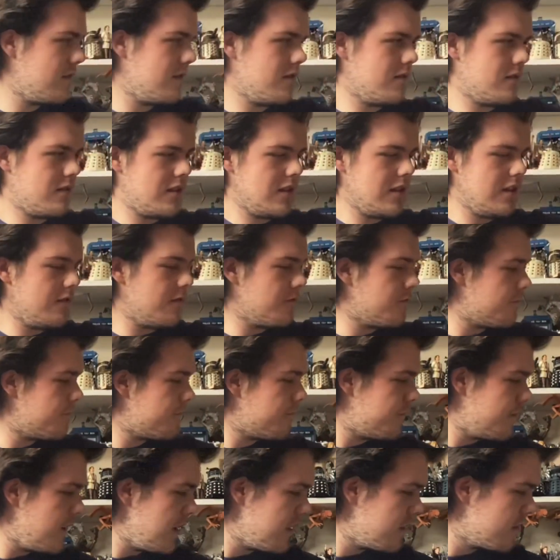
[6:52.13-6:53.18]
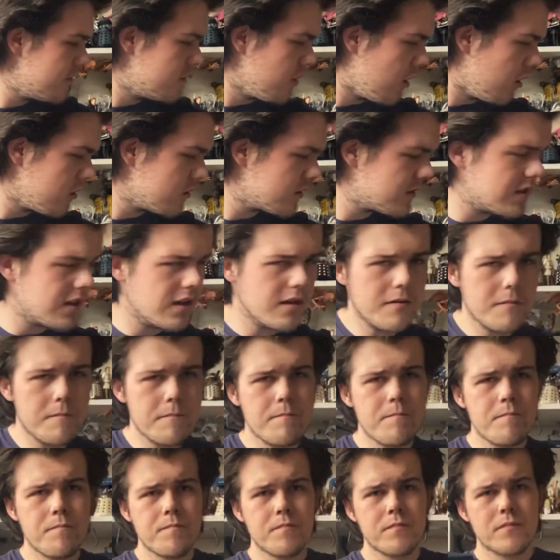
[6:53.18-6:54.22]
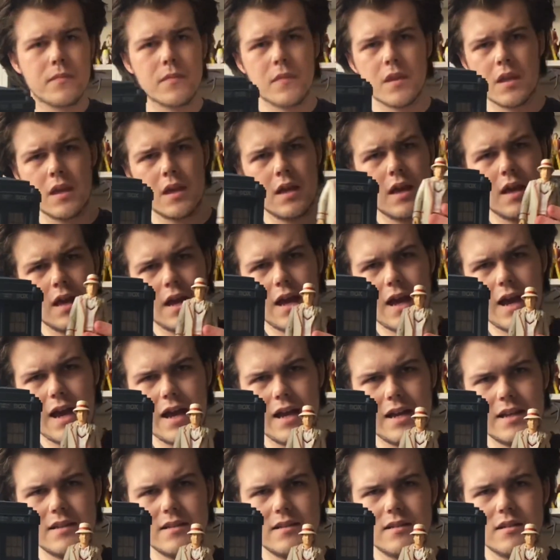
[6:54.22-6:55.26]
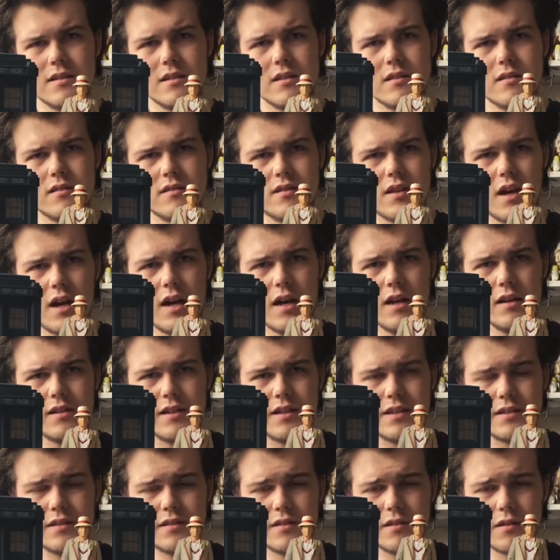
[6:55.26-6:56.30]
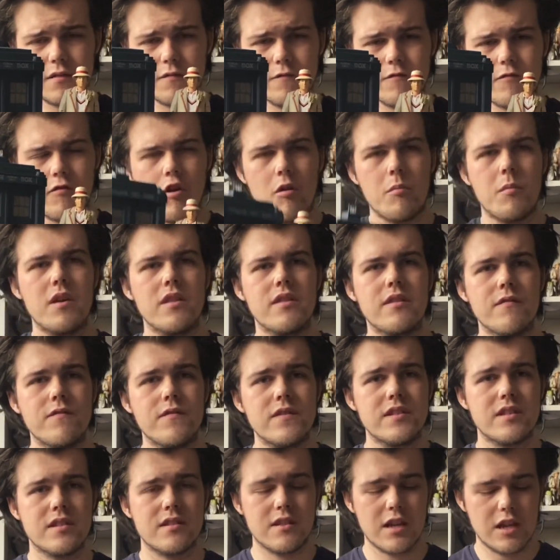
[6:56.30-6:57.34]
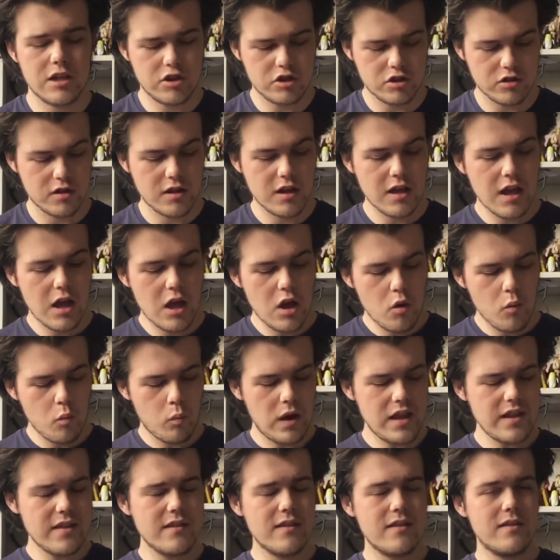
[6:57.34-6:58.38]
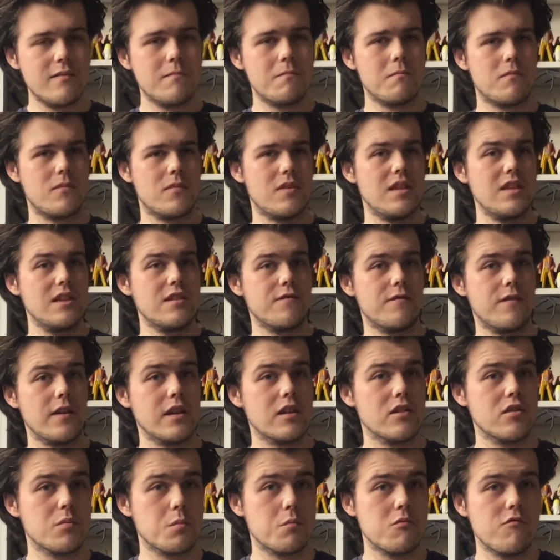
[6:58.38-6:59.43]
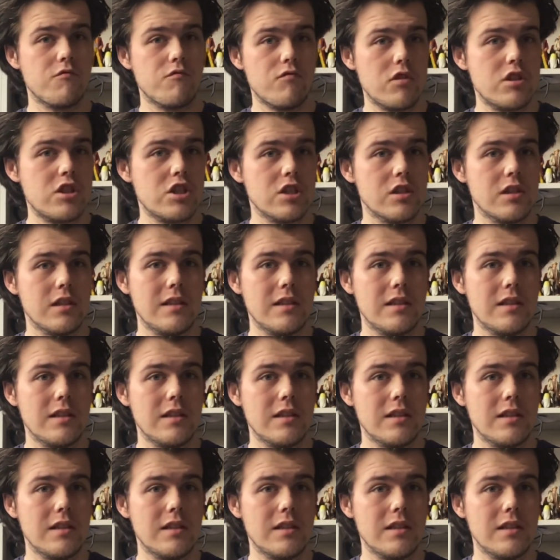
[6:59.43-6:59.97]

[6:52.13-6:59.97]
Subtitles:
the 5th Doctor and TARDIS from the Visitation. When these figures were originally